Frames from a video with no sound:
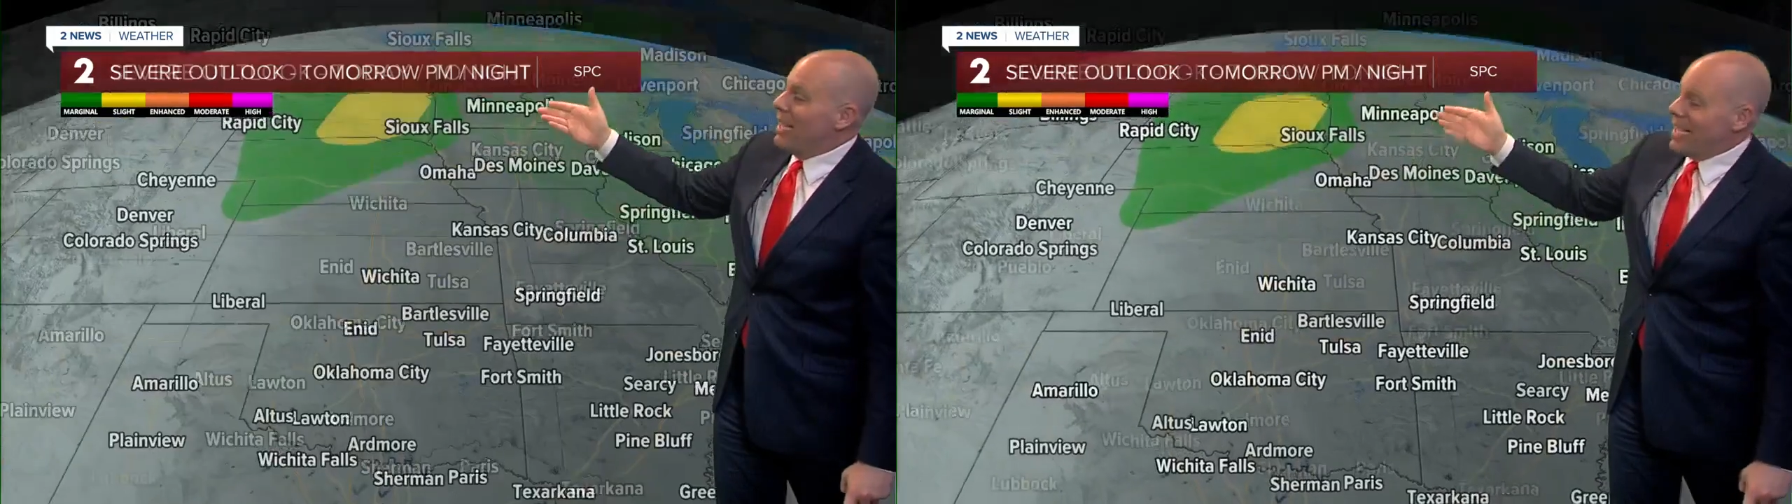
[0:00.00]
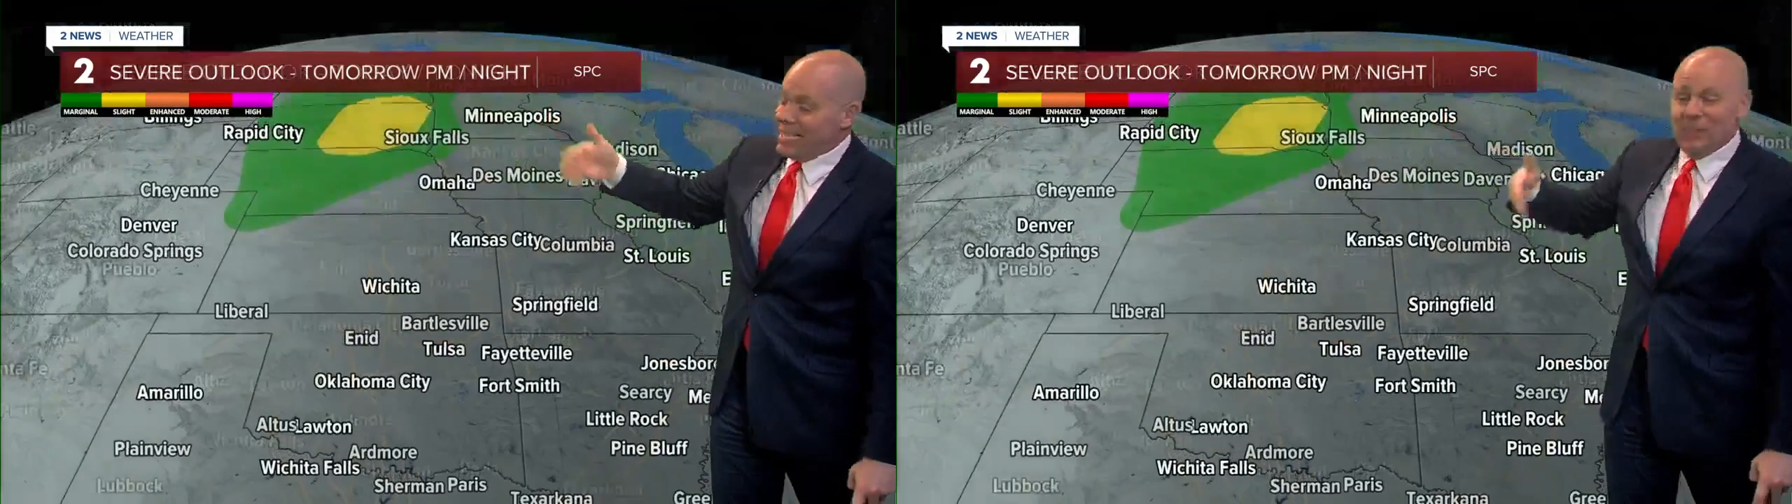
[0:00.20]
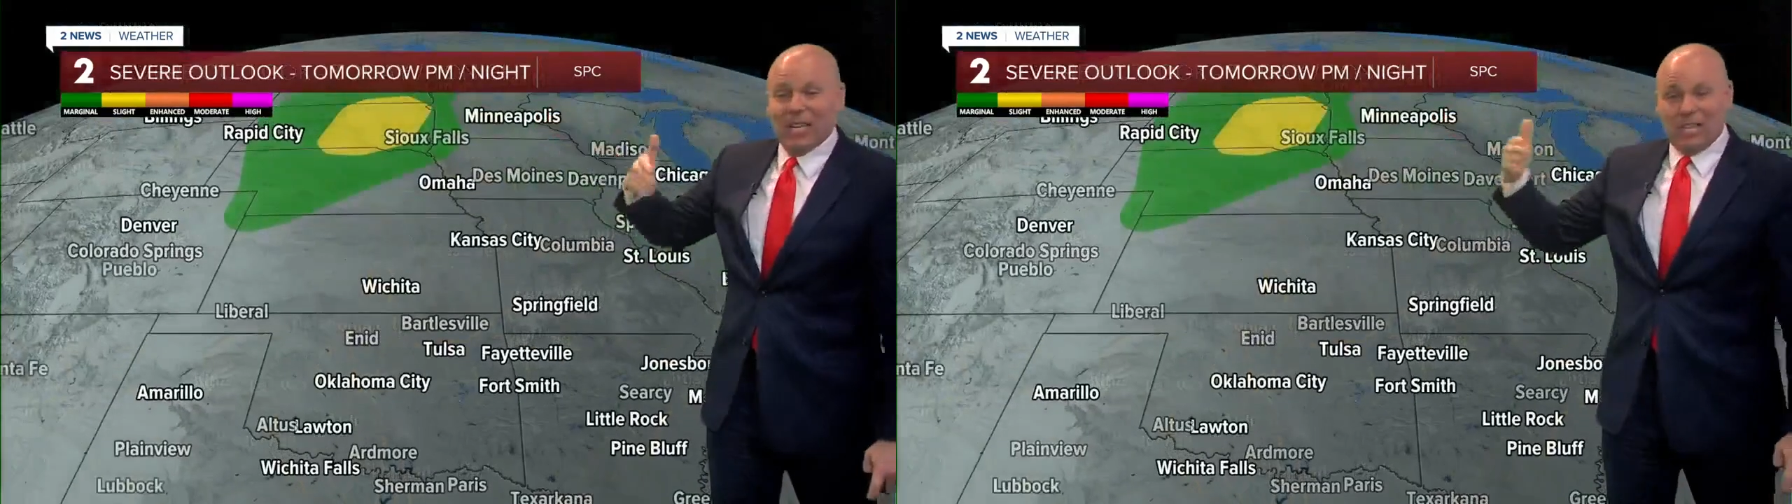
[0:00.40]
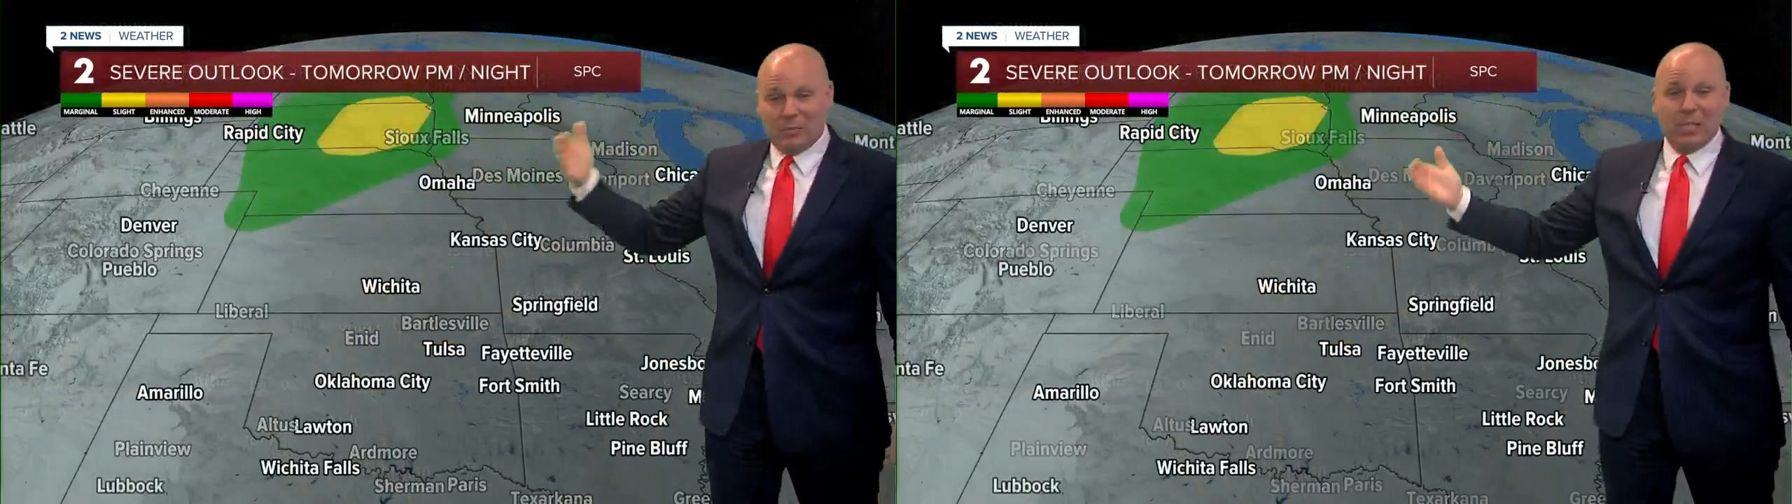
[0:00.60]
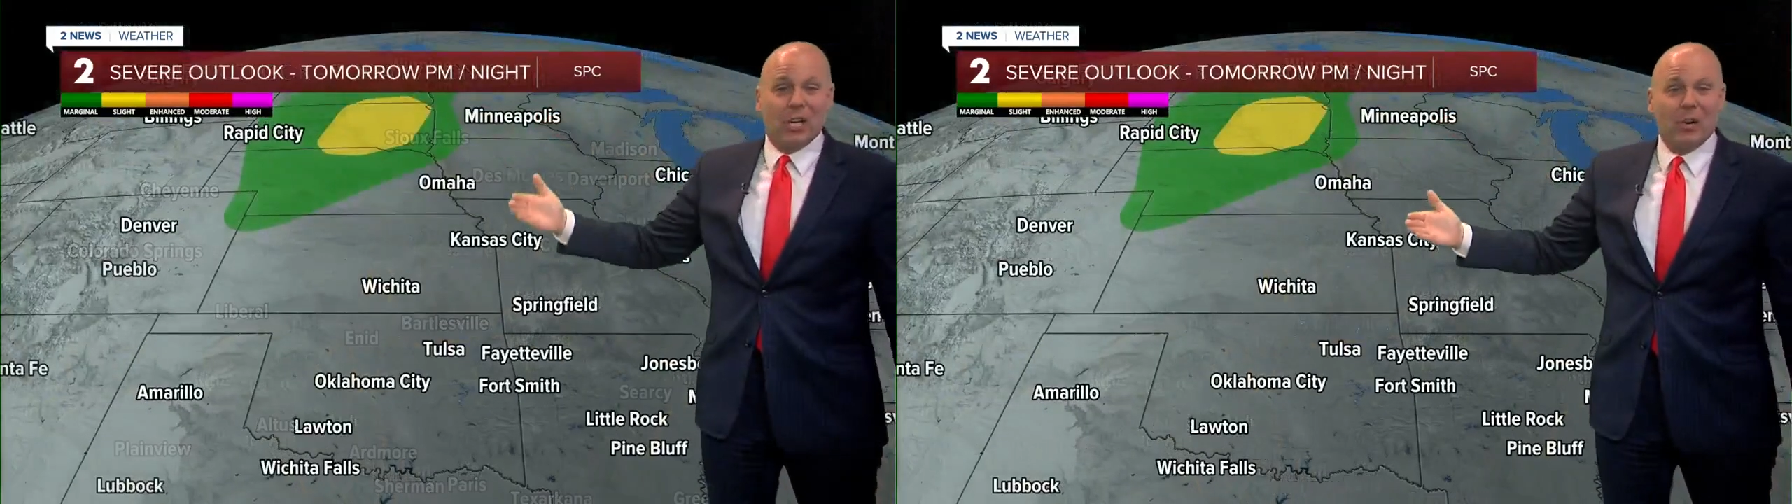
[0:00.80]
and even as
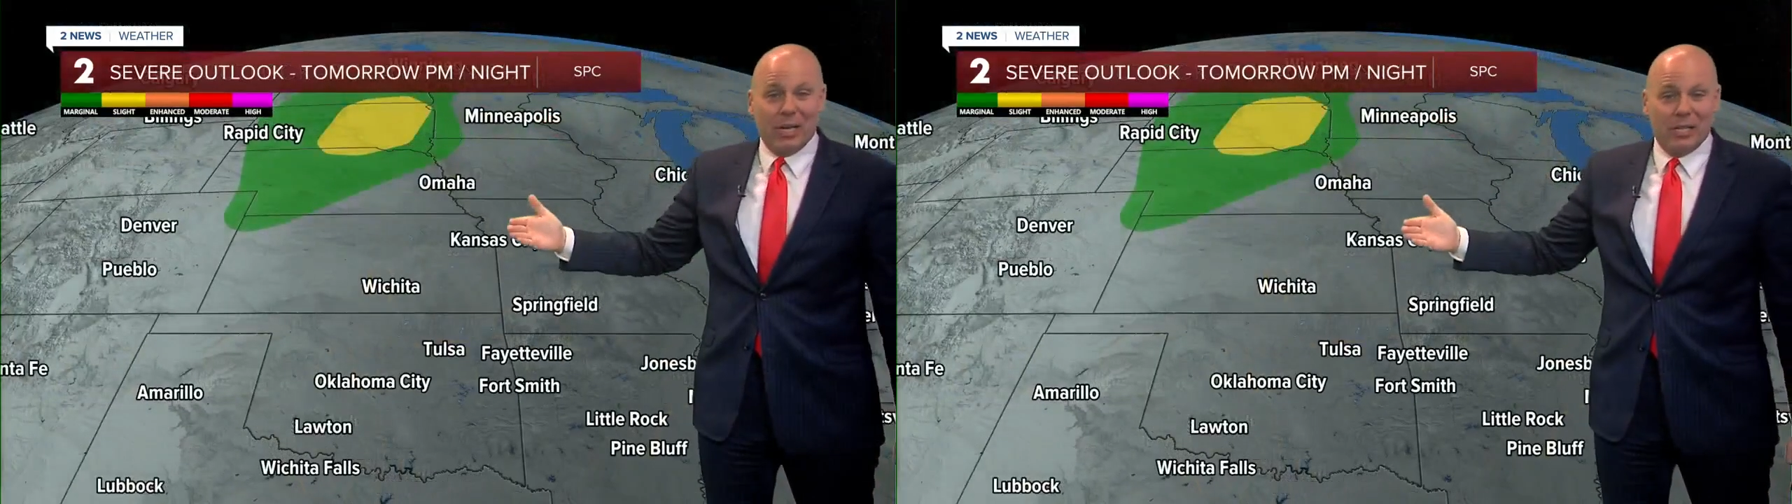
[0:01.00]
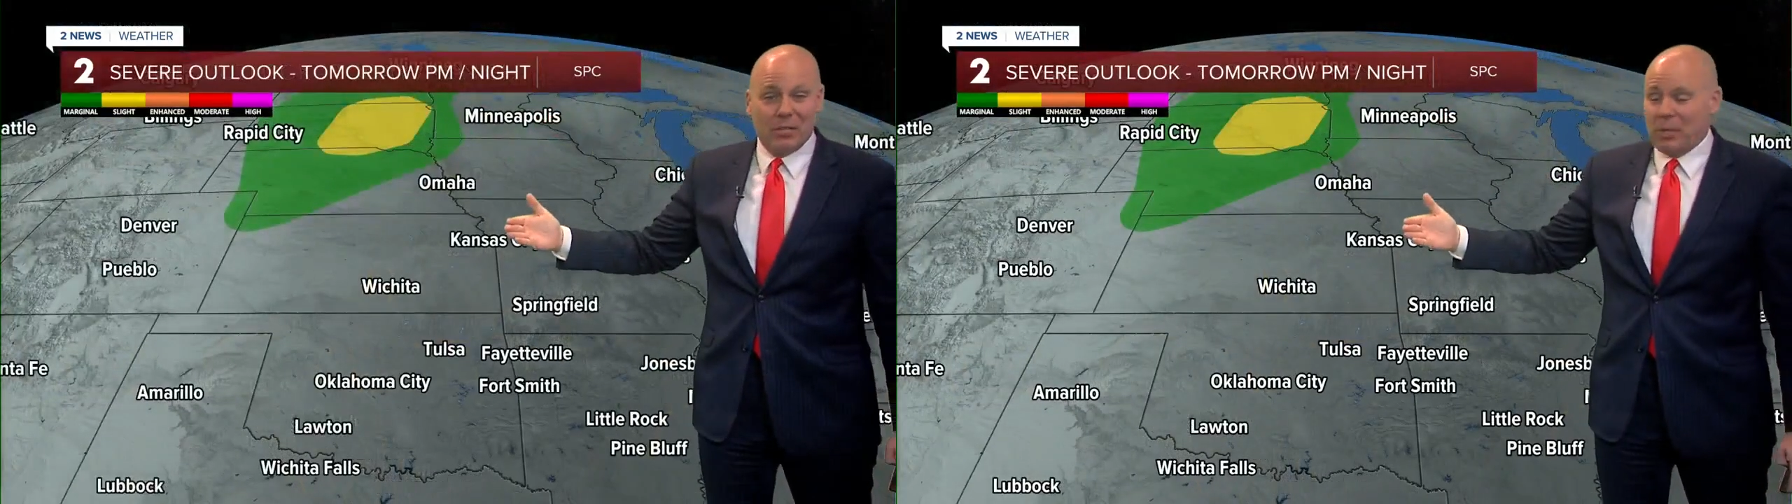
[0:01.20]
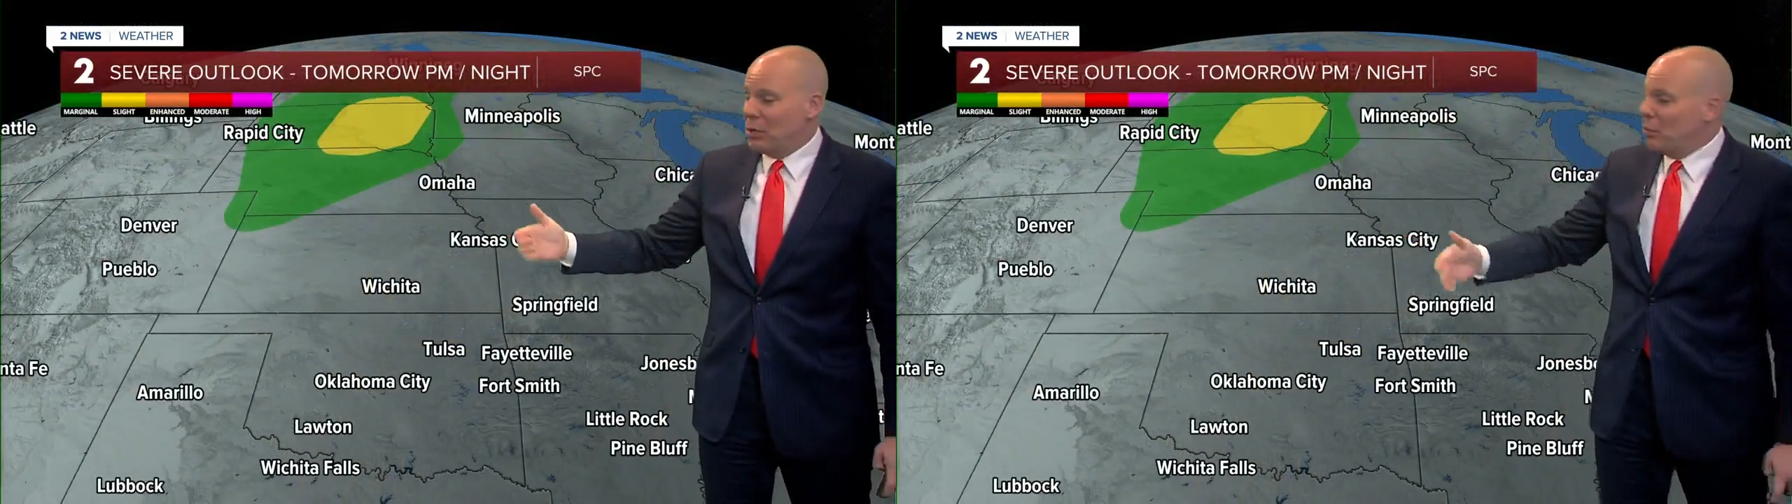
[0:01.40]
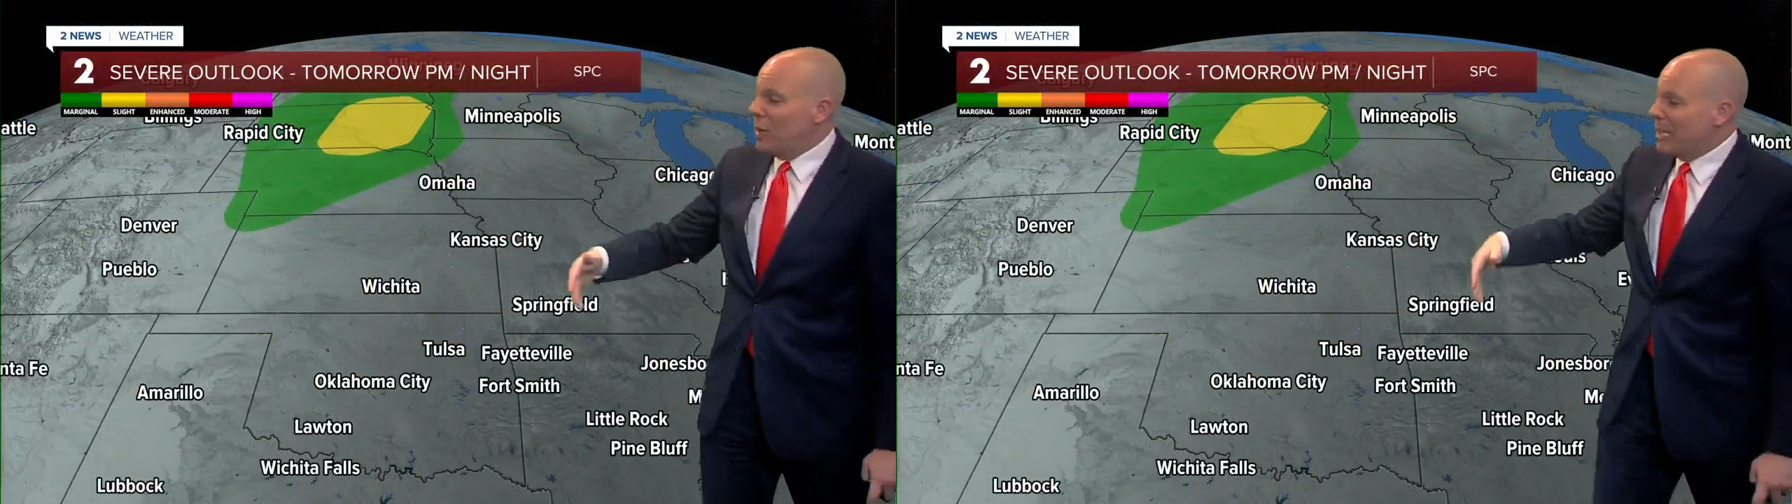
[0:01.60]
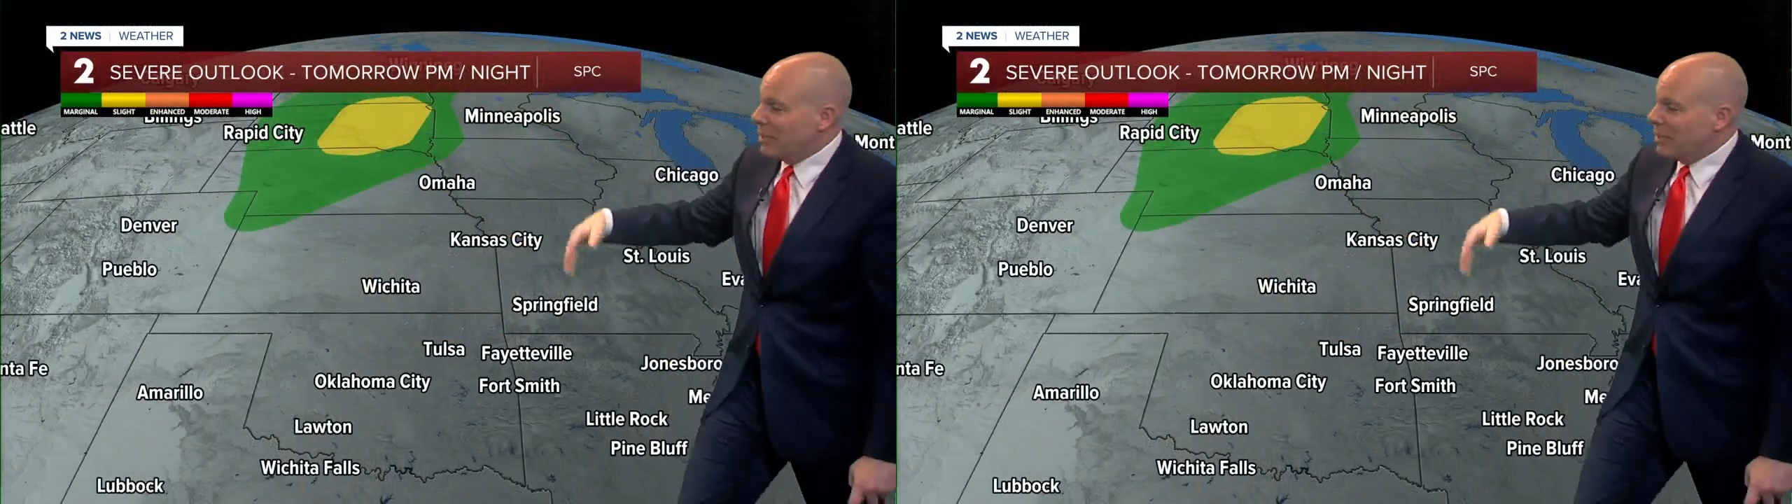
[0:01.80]
we go into the middle of the week.